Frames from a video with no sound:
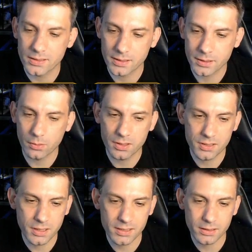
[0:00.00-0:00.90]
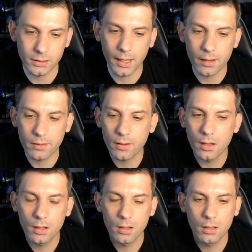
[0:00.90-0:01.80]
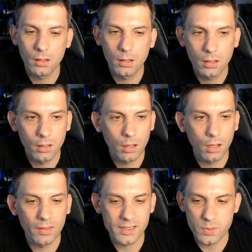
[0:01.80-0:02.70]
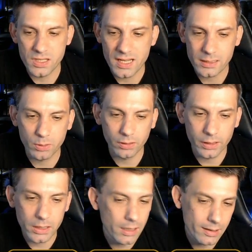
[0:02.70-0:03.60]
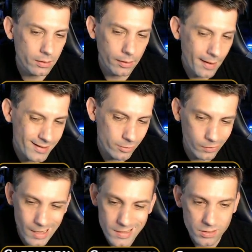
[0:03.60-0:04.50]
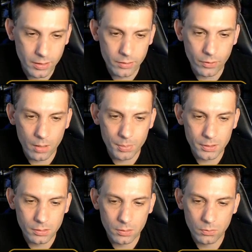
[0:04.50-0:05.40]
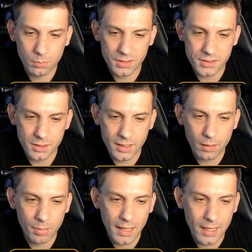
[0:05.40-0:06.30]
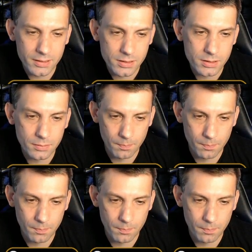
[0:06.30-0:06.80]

the Sokenzan as a land unless we desperately need it as our last land drop. Play Sundown Pass.